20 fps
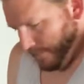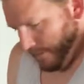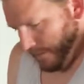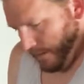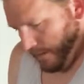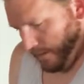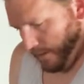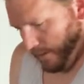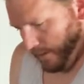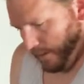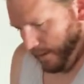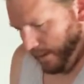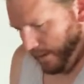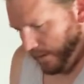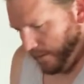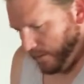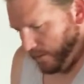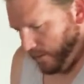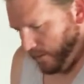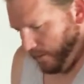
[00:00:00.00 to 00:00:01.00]
All right,
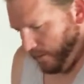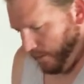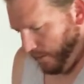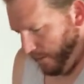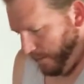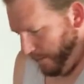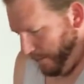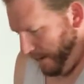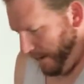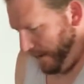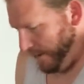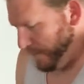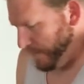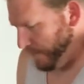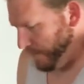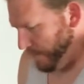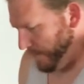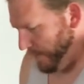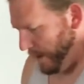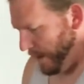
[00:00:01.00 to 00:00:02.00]
so we're gonna make
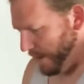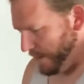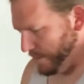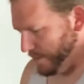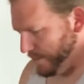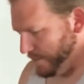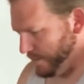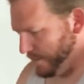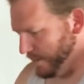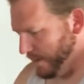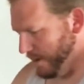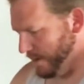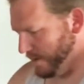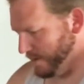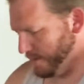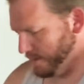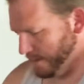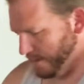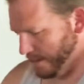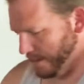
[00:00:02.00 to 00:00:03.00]
some pasta
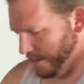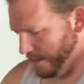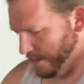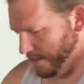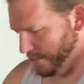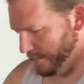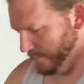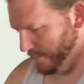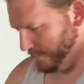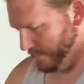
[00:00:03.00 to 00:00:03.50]
sauce again